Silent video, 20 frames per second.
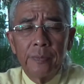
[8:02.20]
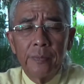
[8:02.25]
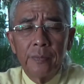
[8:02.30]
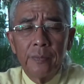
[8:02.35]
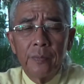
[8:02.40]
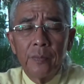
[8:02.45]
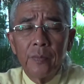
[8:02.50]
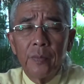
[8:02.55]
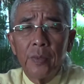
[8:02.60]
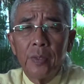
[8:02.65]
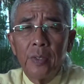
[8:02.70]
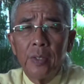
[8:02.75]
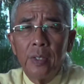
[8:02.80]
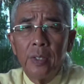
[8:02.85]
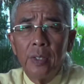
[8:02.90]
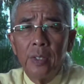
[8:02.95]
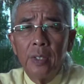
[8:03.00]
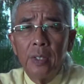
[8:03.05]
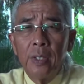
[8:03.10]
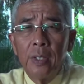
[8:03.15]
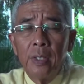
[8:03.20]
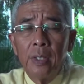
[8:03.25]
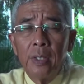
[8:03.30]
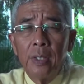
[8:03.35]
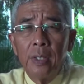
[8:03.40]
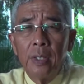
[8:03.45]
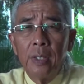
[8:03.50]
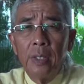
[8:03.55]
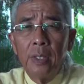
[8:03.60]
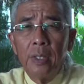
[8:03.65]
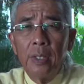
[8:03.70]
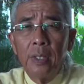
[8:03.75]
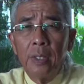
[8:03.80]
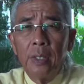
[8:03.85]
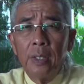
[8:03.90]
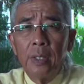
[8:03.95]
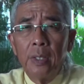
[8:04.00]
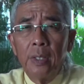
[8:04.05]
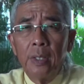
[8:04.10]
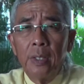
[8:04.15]

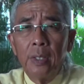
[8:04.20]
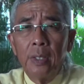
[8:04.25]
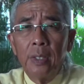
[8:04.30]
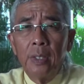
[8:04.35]
Nobody speaks.